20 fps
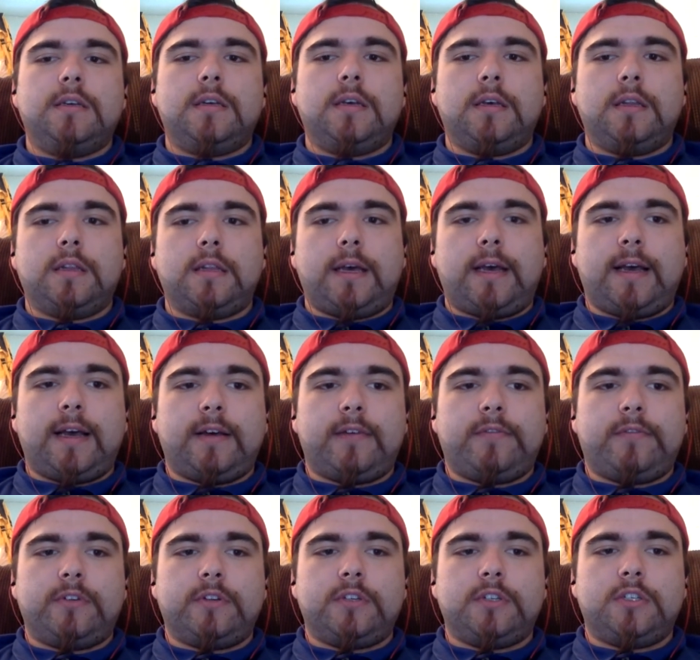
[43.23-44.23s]
in the
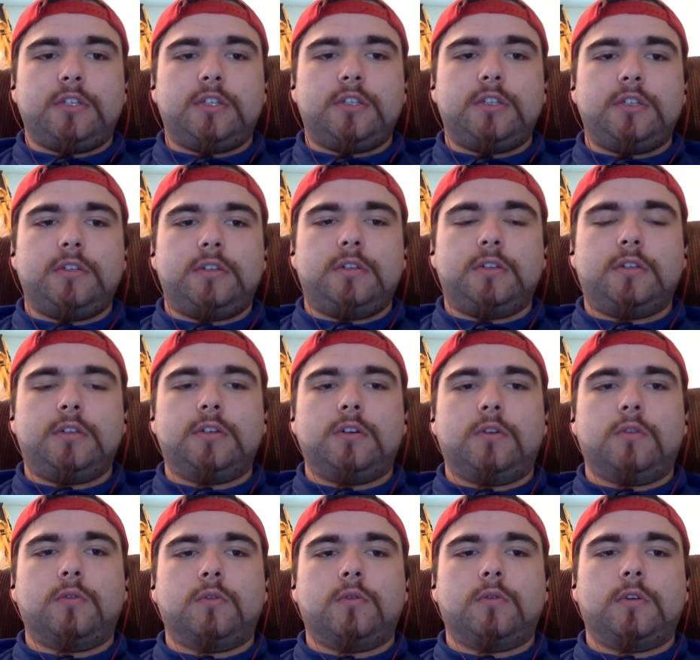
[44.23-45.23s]
average
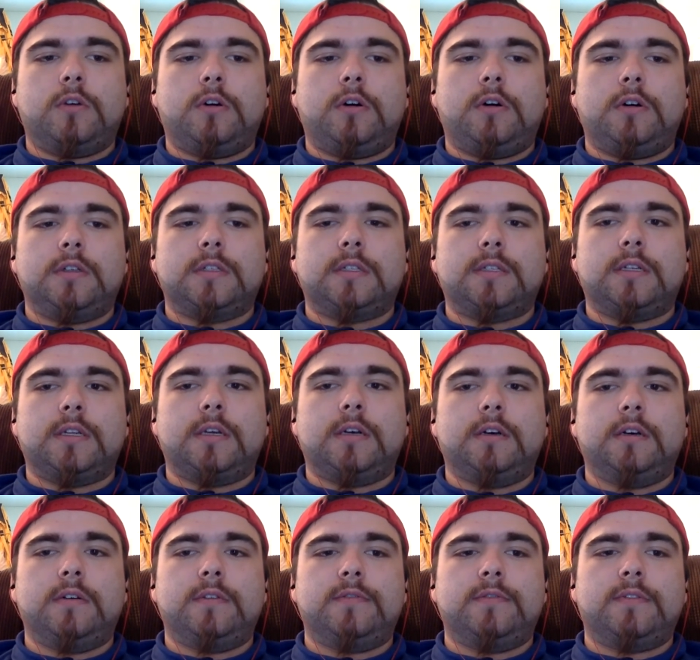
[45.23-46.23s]
total cost
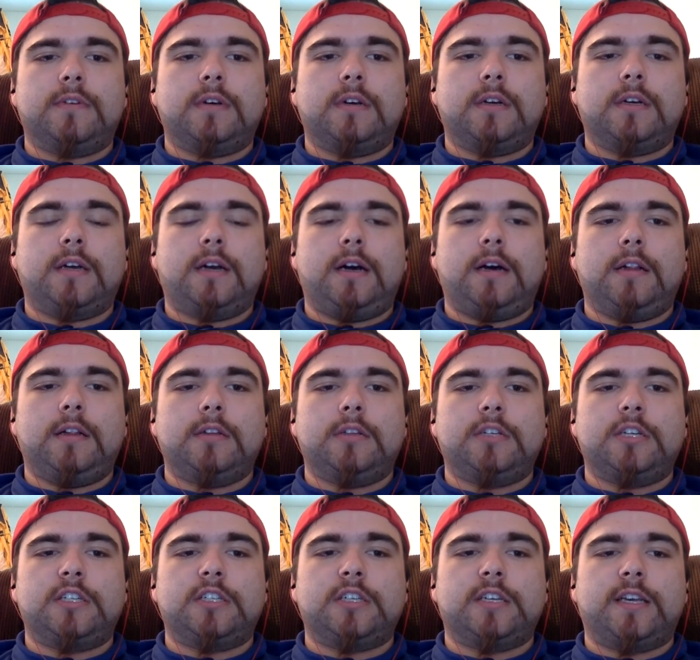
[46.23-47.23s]
of a college
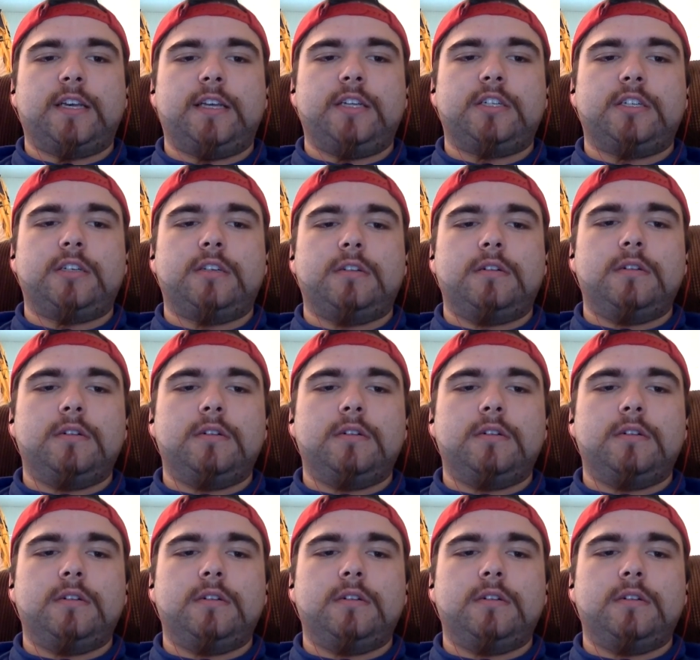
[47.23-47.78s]
education.